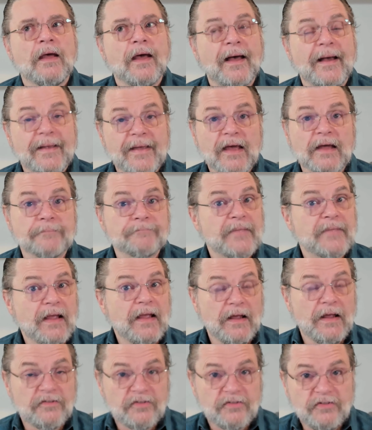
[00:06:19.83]
Again,
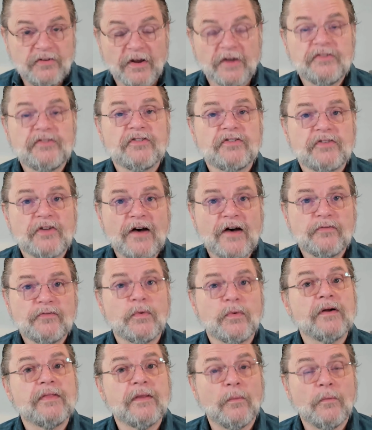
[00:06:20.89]
it's just
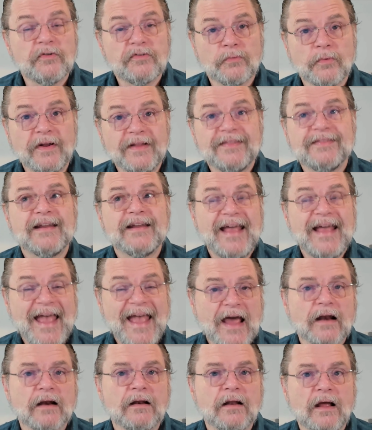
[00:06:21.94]
software that was written that
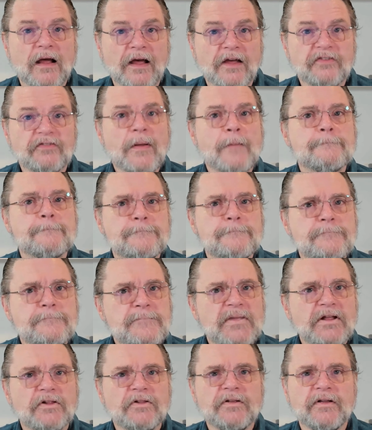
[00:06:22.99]
analyzed
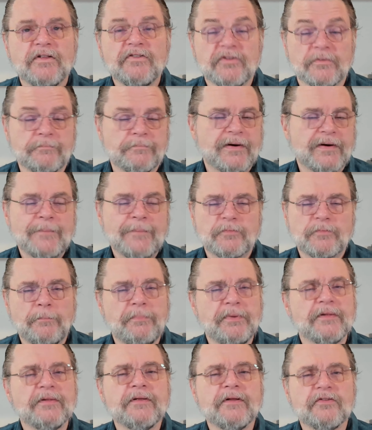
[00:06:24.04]
millions and perhaps
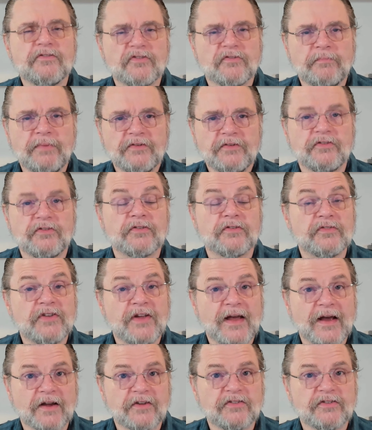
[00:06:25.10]
billions of pieces of
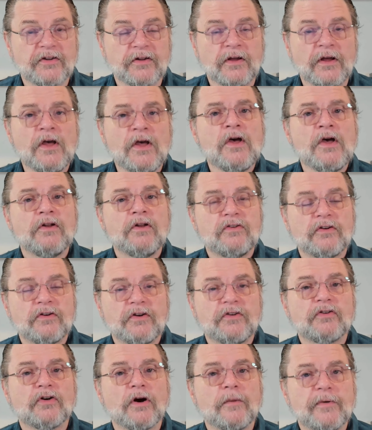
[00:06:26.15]
text to
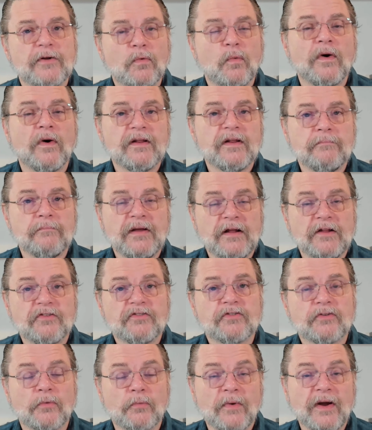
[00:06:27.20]
determine what it means
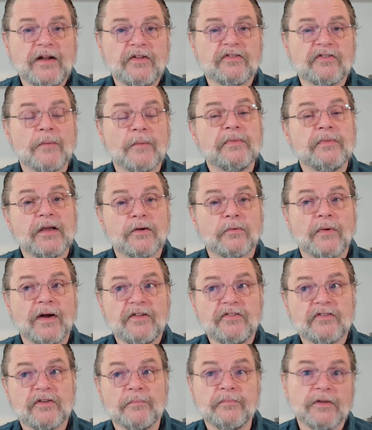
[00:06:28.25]
to write something and
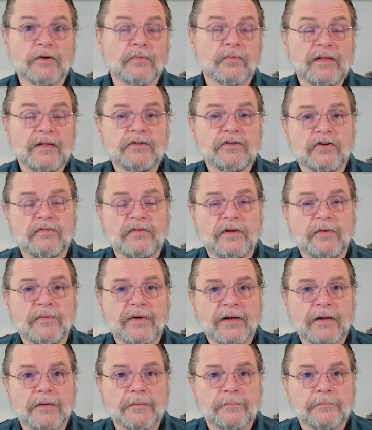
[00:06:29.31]
write something relatively
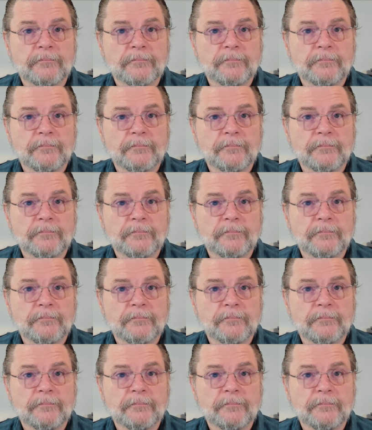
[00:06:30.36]
well.